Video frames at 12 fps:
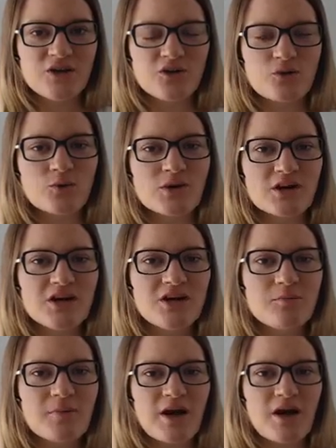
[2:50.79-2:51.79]
You're
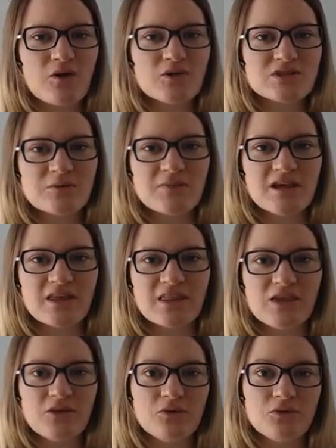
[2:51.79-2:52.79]
worried about something
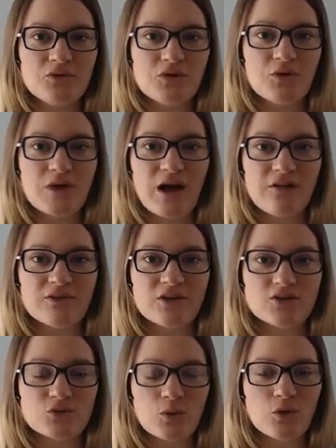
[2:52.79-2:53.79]
that you don't have
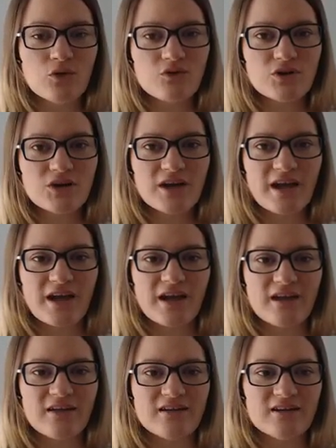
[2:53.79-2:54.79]
control over,
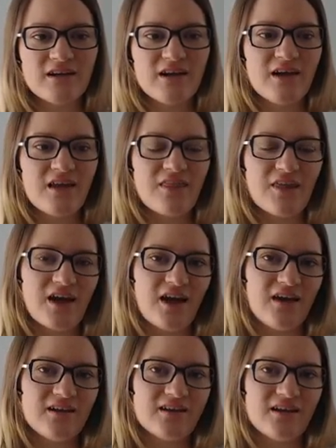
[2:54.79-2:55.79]
and
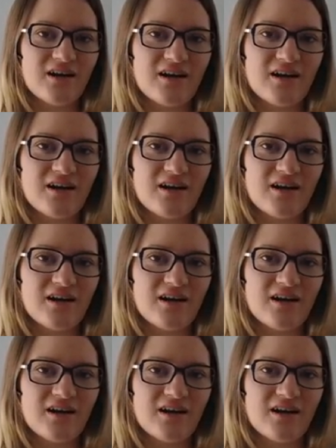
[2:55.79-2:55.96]
that